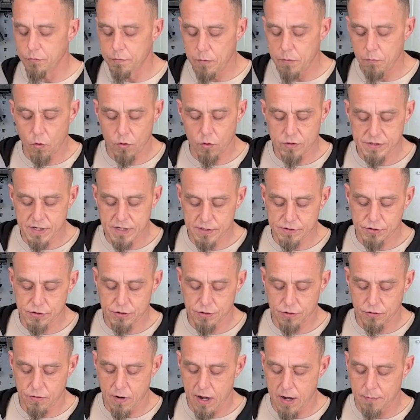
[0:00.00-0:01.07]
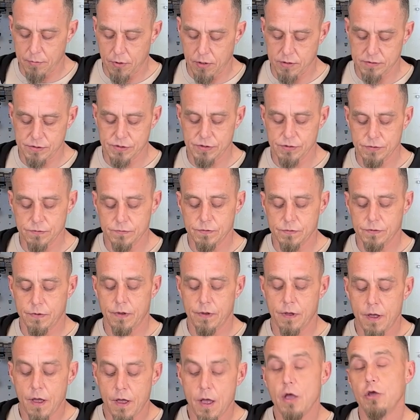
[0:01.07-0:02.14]
bit more texture to grab onto.
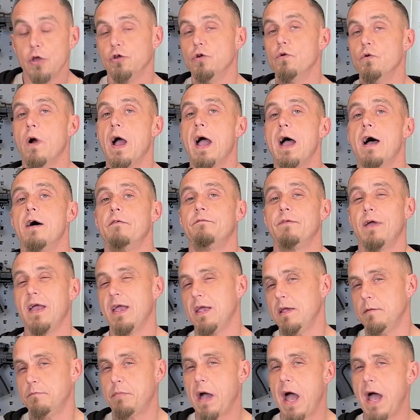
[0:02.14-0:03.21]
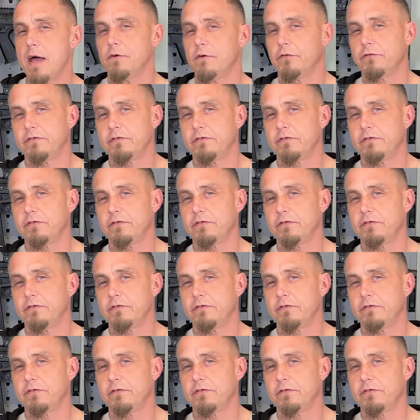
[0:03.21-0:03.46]
You have a paddle